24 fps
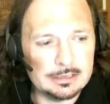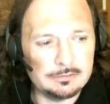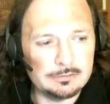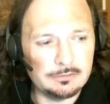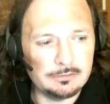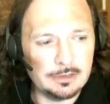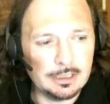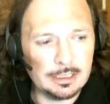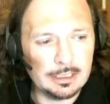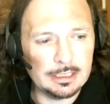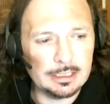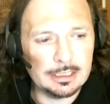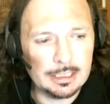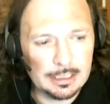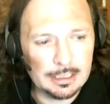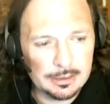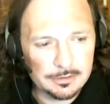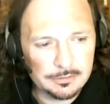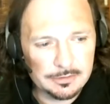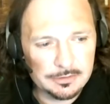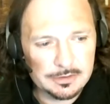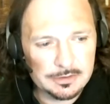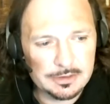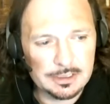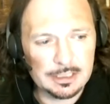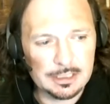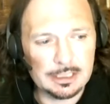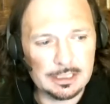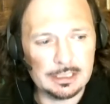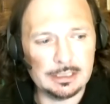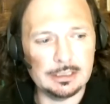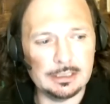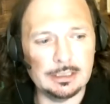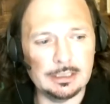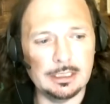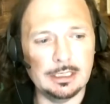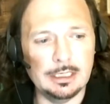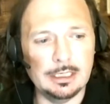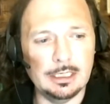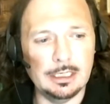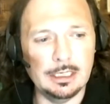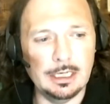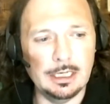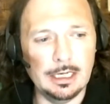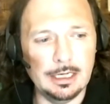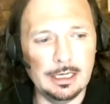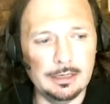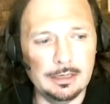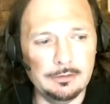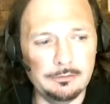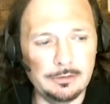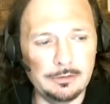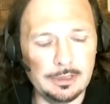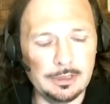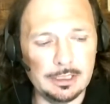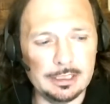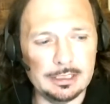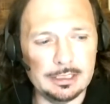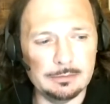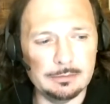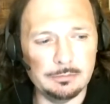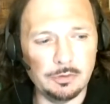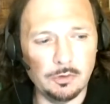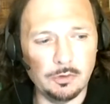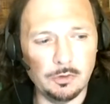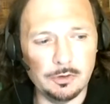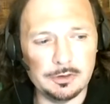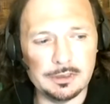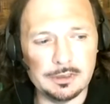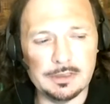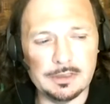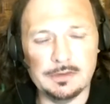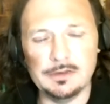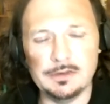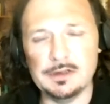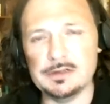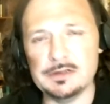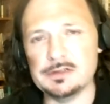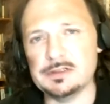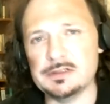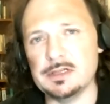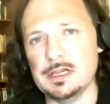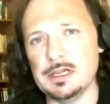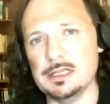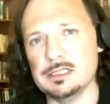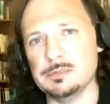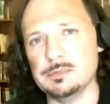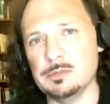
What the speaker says: really interesting and really important in this sense,